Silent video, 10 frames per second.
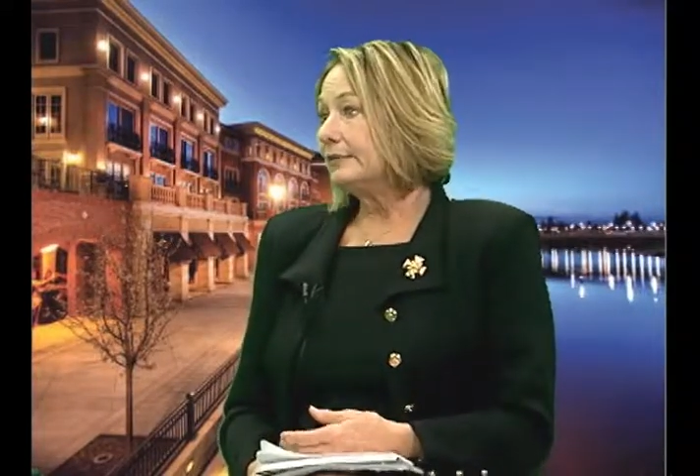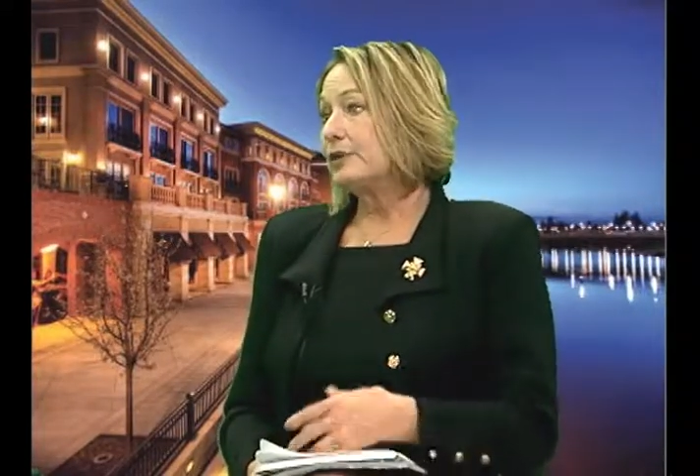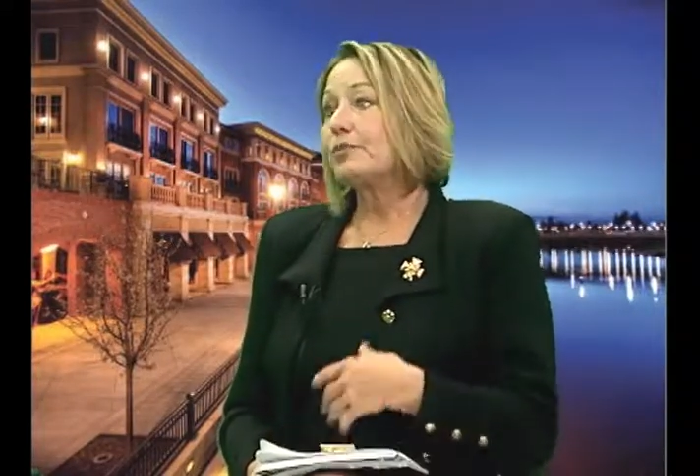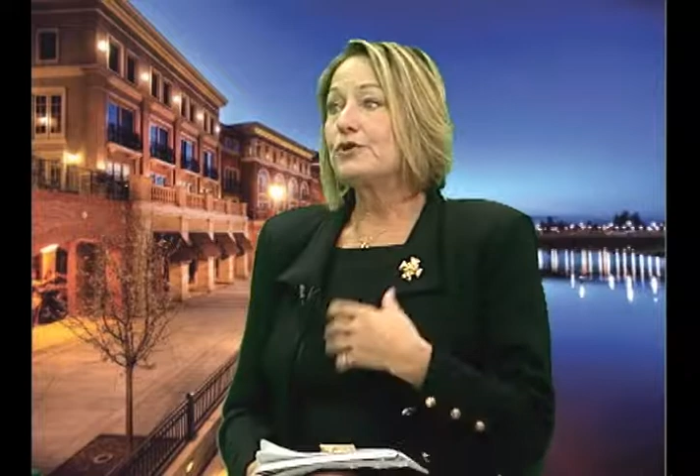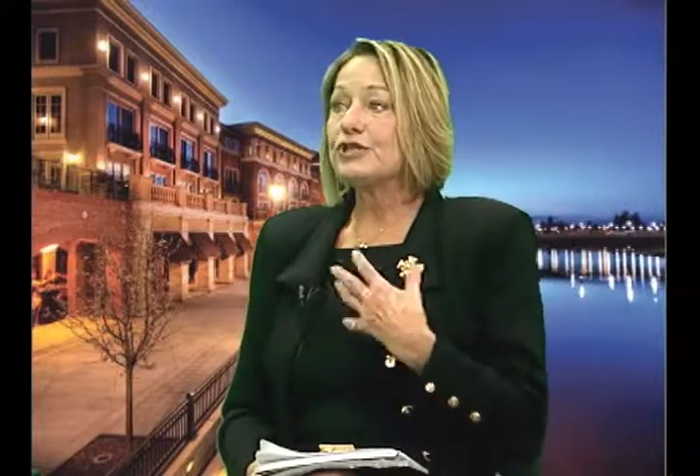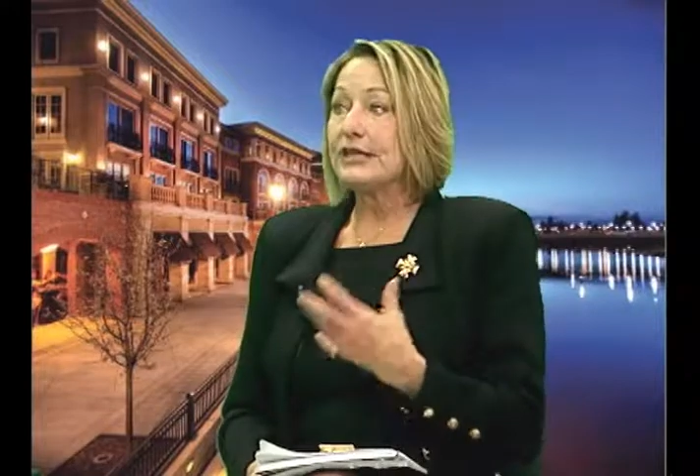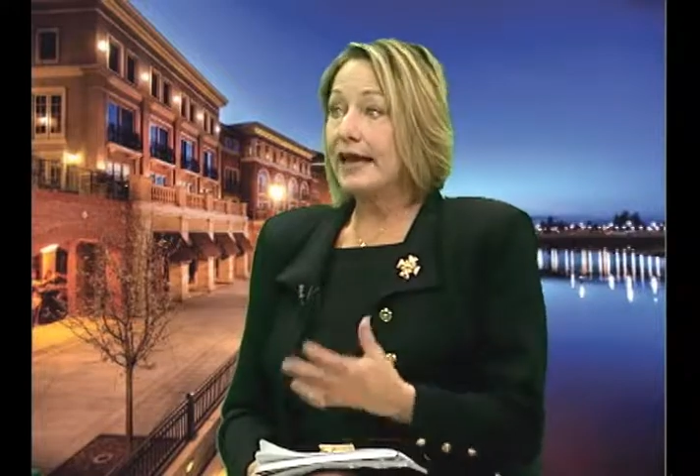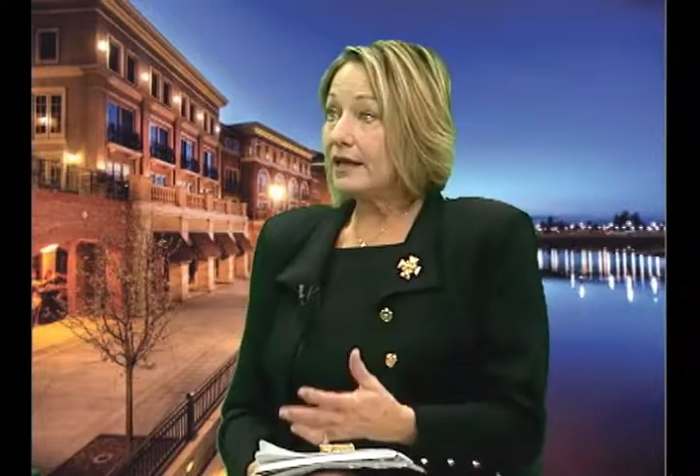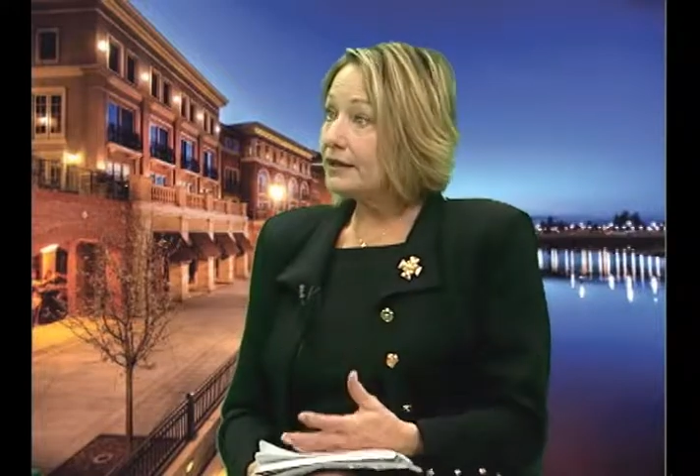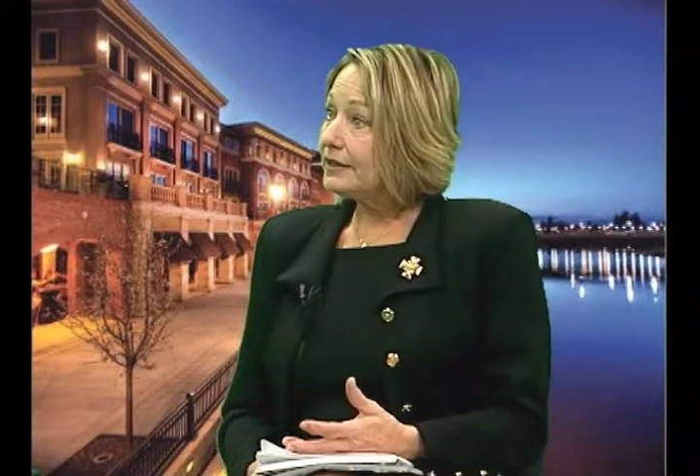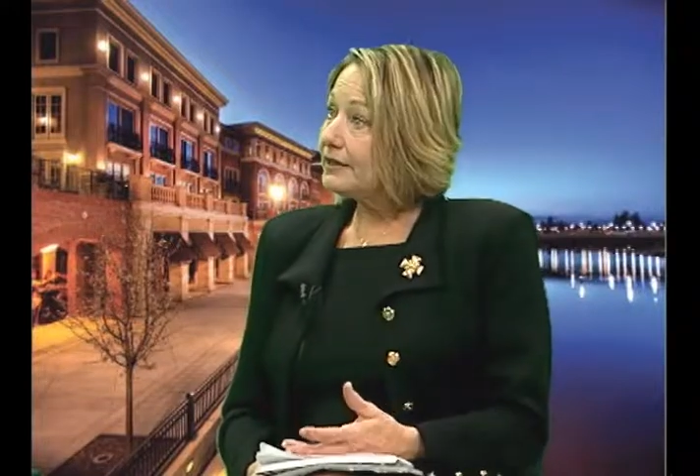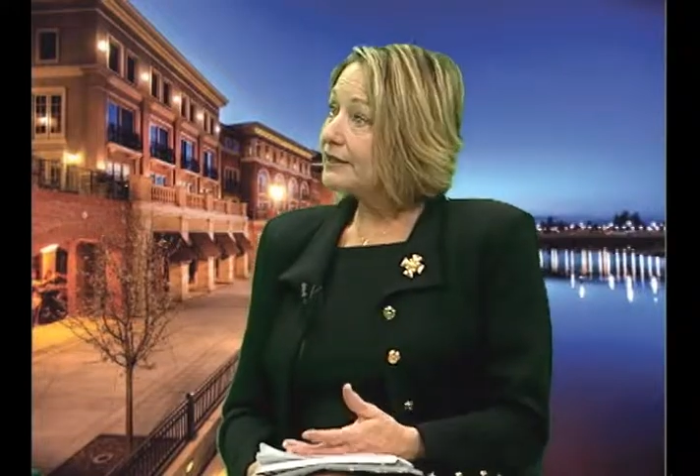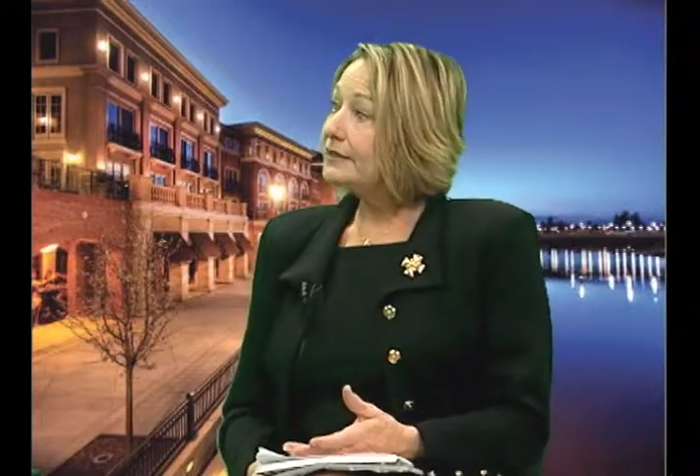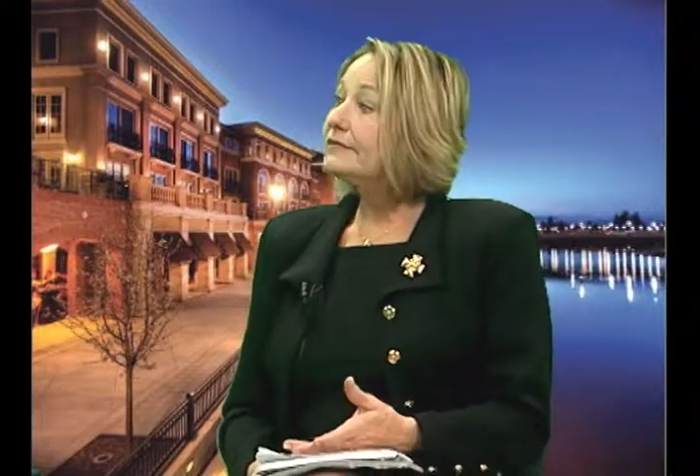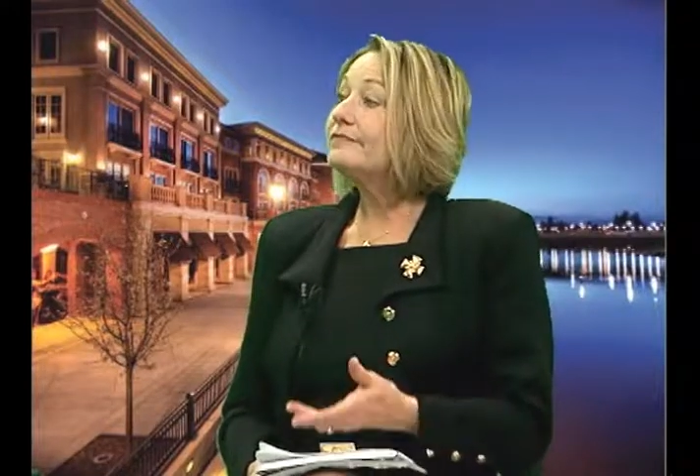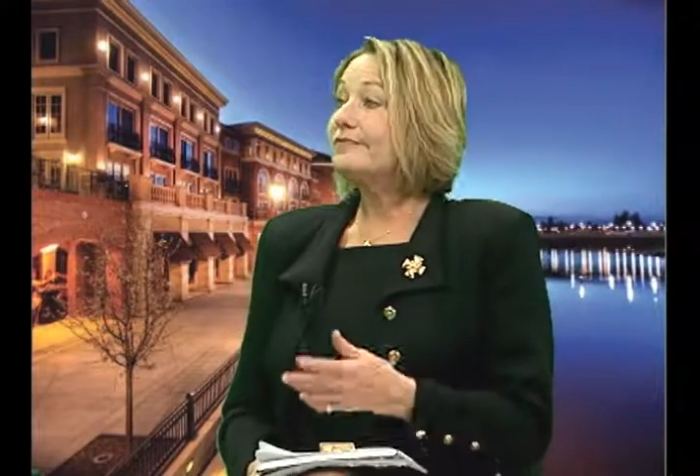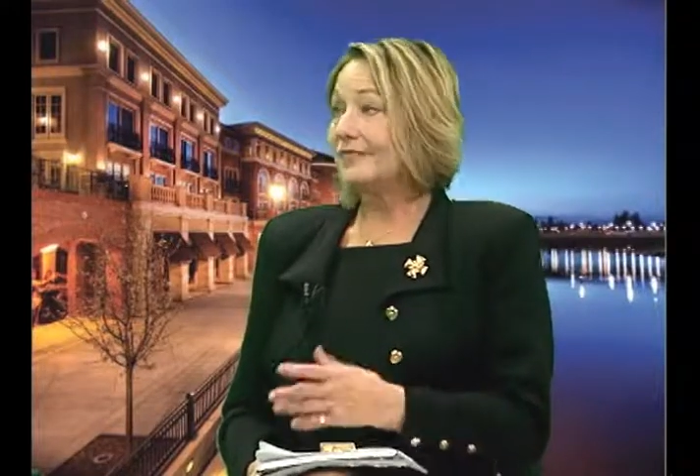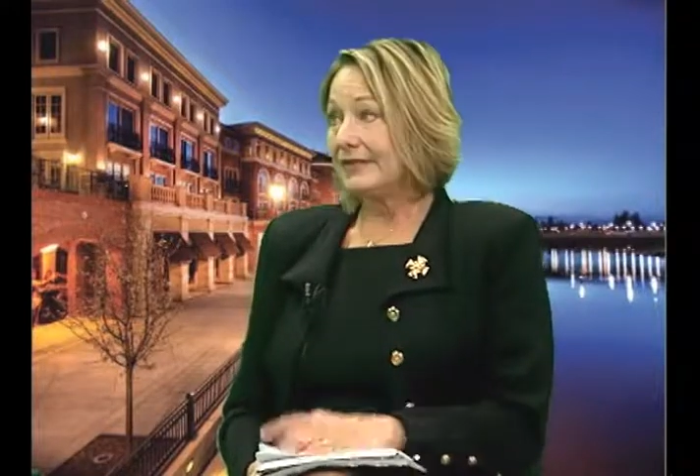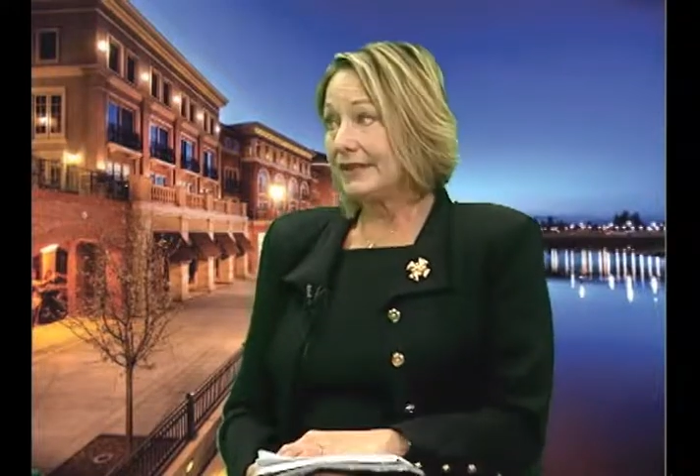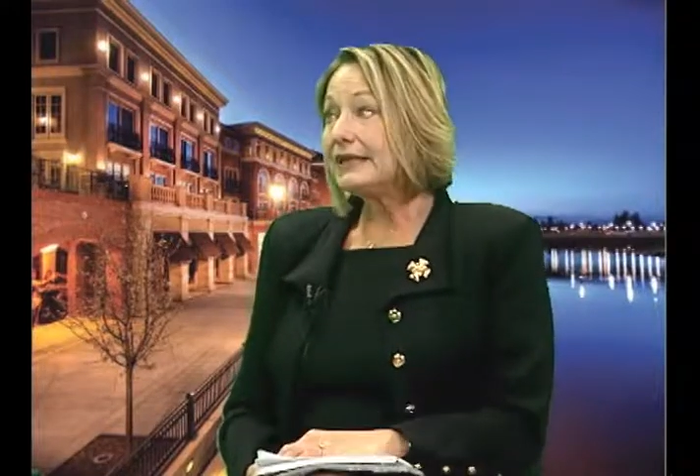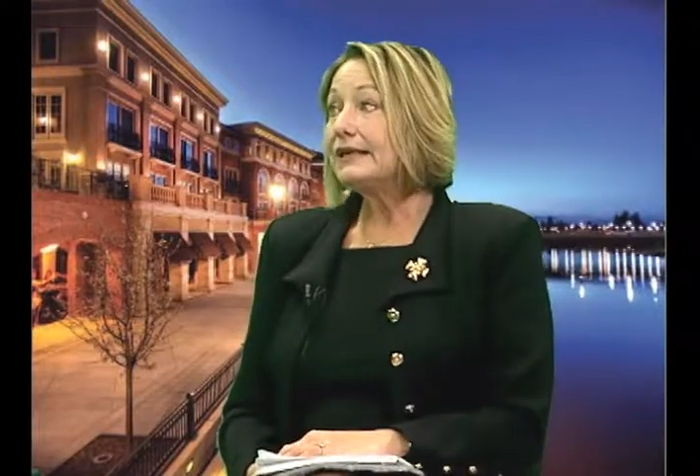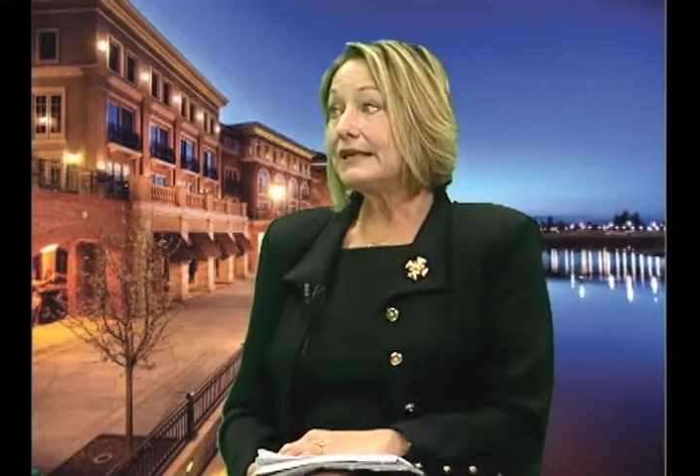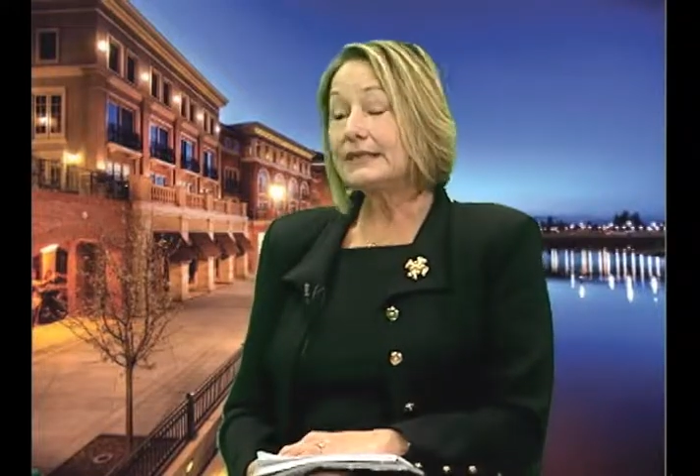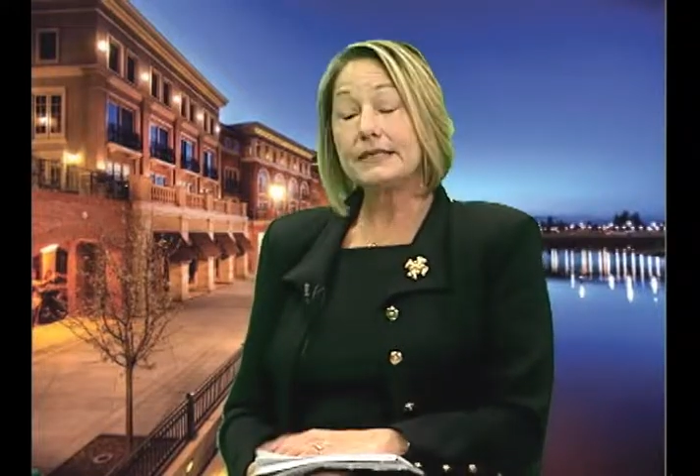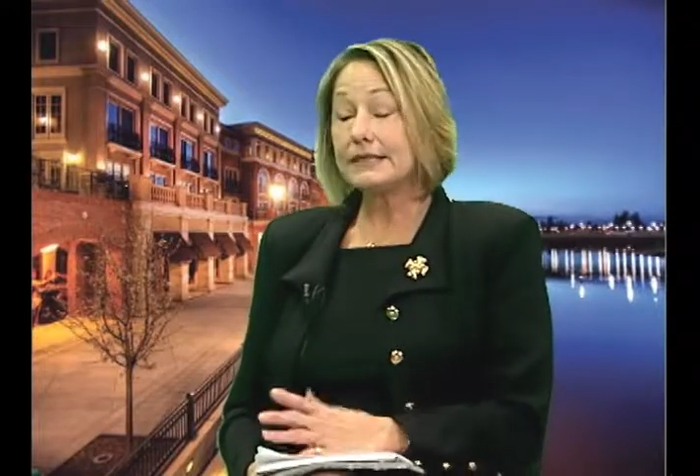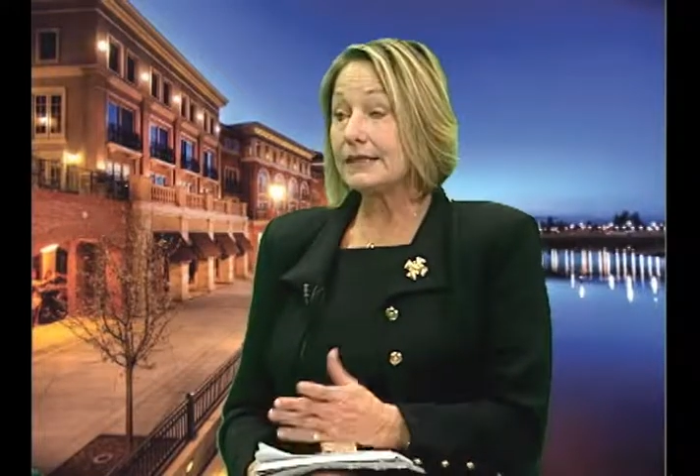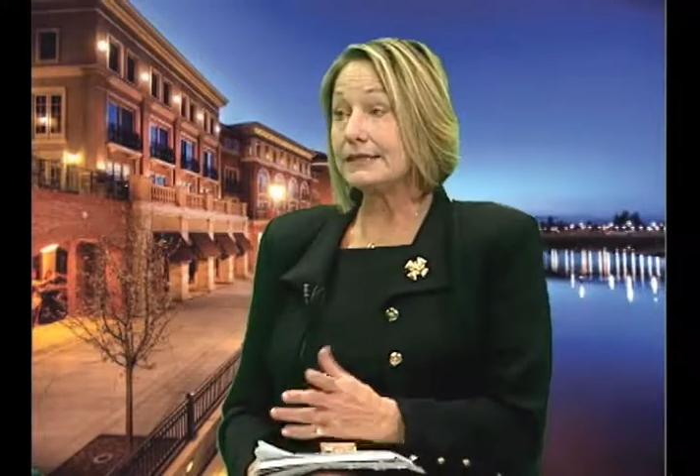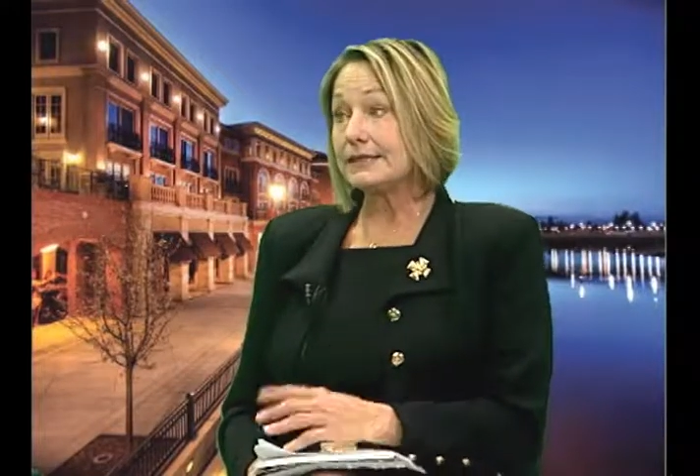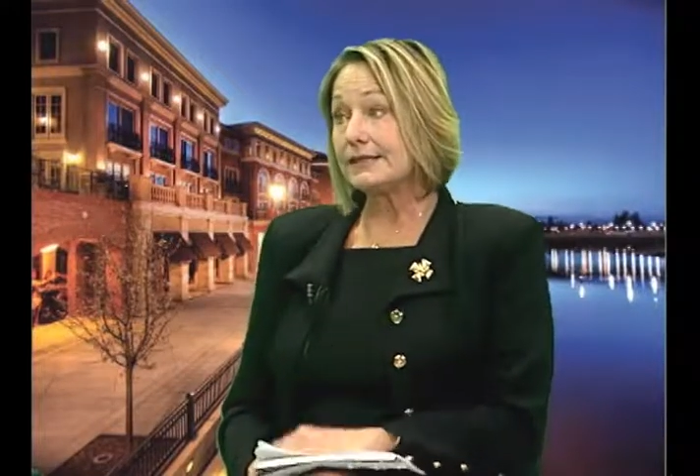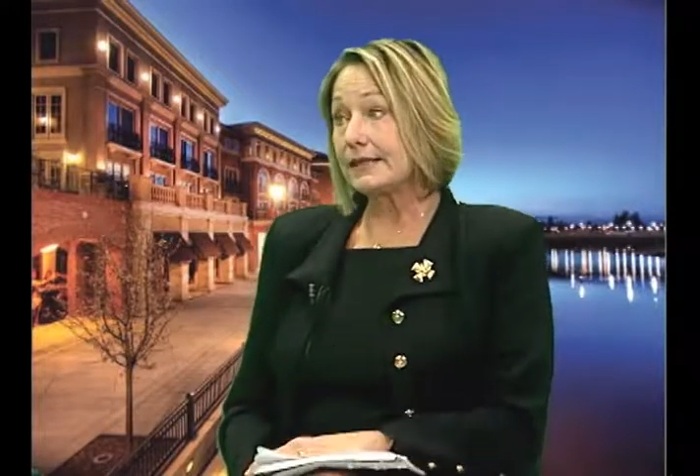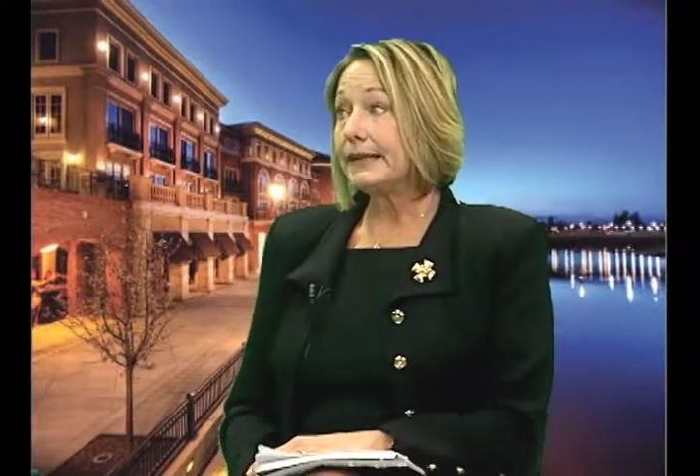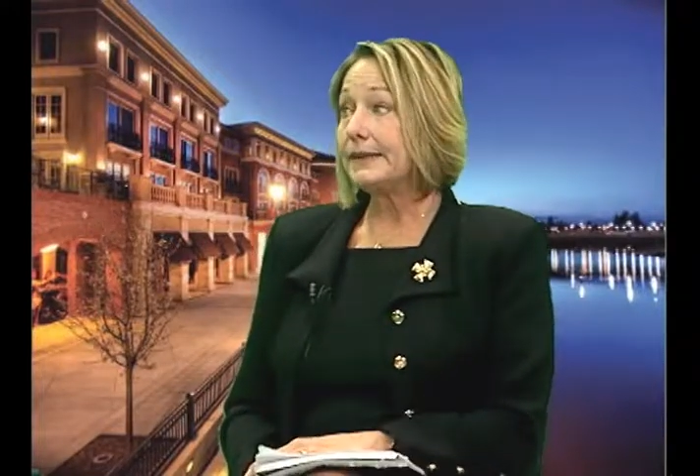your personality. And it's